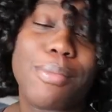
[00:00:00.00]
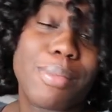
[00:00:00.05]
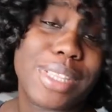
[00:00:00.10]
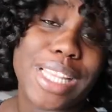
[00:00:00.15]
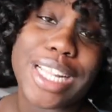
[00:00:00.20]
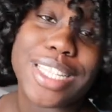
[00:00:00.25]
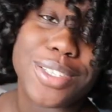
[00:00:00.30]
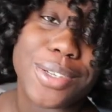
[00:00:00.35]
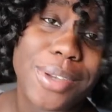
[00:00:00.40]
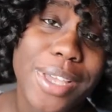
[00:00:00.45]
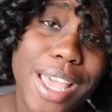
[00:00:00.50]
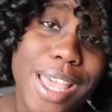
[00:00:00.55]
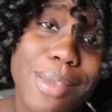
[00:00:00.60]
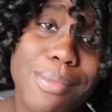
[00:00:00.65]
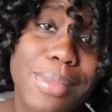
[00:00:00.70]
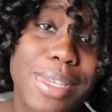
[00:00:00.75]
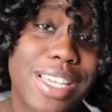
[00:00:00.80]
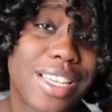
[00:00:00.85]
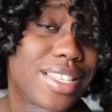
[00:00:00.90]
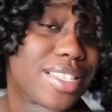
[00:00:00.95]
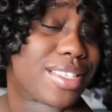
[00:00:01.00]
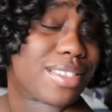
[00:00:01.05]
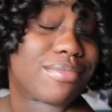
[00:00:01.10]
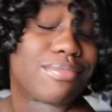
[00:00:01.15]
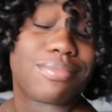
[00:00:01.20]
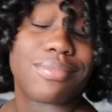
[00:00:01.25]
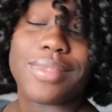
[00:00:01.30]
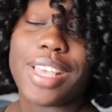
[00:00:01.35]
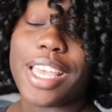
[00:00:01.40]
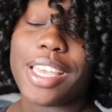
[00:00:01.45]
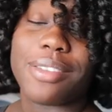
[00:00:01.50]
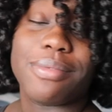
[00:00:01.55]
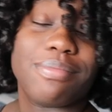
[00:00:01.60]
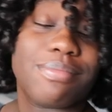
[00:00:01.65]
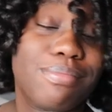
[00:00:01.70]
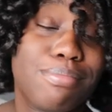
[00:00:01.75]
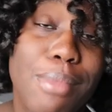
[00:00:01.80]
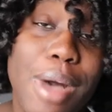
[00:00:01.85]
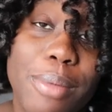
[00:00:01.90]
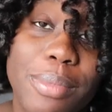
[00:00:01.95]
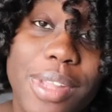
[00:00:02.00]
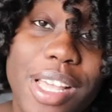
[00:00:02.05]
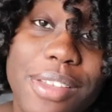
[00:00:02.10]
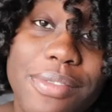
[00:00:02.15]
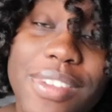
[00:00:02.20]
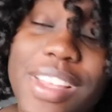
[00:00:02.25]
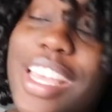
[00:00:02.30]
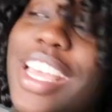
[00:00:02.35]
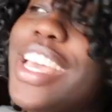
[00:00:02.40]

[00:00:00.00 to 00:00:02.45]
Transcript: but that's okay because hey, mom life.